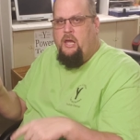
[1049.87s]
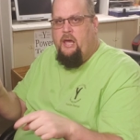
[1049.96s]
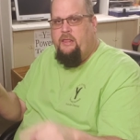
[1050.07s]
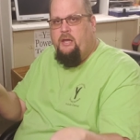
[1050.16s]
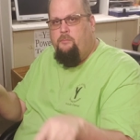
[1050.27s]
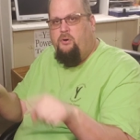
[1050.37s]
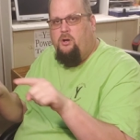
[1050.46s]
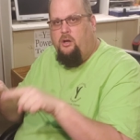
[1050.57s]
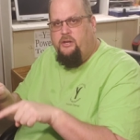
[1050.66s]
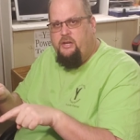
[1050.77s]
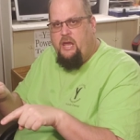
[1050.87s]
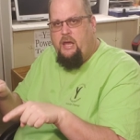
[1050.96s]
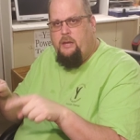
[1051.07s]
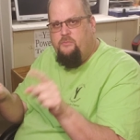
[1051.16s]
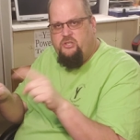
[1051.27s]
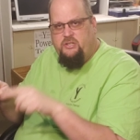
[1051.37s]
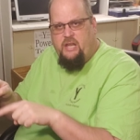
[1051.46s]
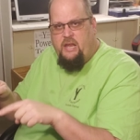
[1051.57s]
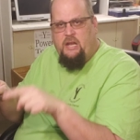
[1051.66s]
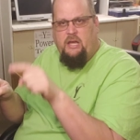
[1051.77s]
and then put all your games and
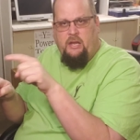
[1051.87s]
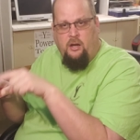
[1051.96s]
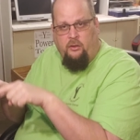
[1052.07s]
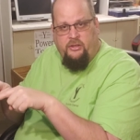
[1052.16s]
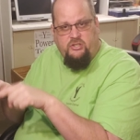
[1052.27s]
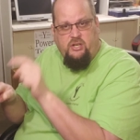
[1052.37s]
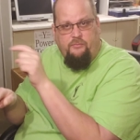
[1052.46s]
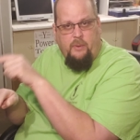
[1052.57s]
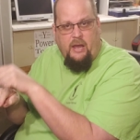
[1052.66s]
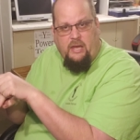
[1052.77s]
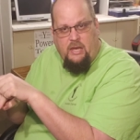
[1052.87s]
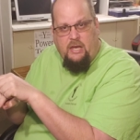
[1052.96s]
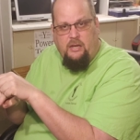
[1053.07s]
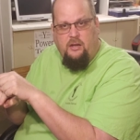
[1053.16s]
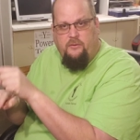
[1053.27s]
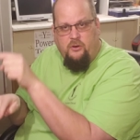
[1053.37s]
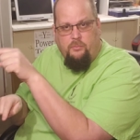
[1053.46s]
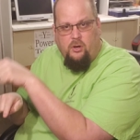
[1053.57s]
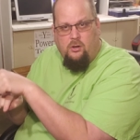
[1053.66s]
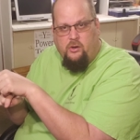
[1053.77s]
data and all this stuff back in and your
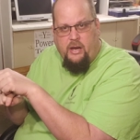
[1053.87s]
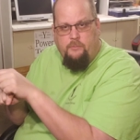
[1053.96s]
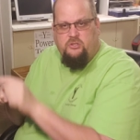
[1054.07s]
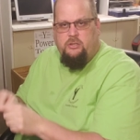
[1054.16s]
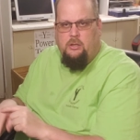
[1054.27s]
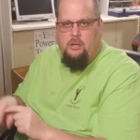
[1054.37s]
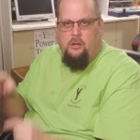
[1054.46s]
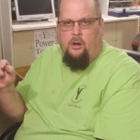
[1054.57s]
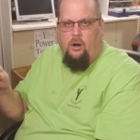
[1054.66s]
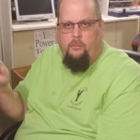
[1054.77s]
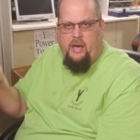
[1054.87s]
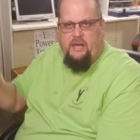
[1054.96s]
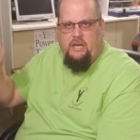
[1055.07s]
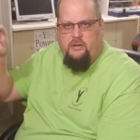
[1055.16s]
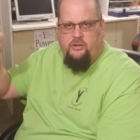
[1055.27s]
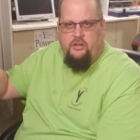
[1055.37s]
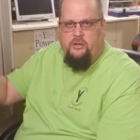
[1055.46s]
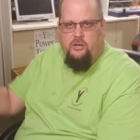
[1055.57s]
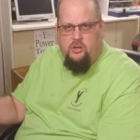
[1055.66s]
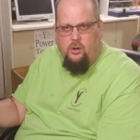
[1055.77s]
programs all back into the
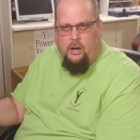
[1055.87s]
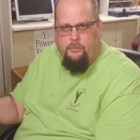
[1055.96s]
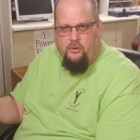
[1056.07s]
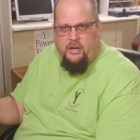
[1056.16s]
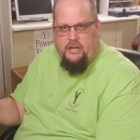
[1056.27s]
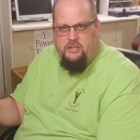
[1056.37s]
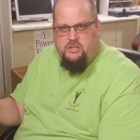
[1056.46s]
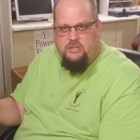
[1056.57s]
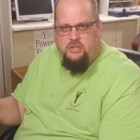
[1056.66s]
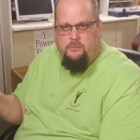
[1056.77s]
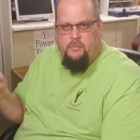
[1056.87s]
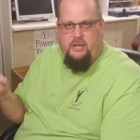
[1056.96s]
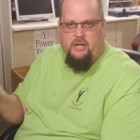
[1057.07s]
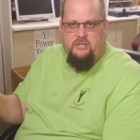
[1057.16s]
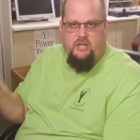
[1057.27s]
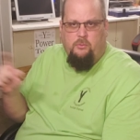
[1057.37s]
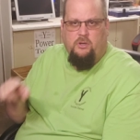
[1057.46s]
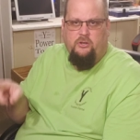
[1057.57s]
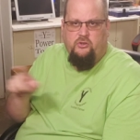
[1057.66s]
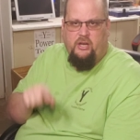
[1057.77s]
new operating system because they
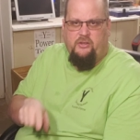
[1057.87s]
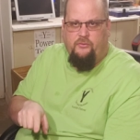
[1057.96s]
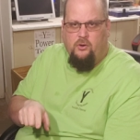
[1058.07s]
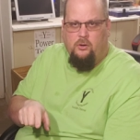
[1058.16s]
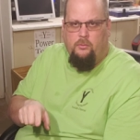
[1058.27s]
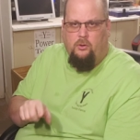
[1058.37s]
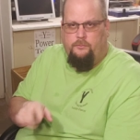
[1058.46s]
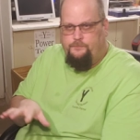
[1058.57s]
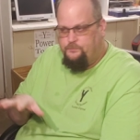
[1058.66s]
weren't transferable.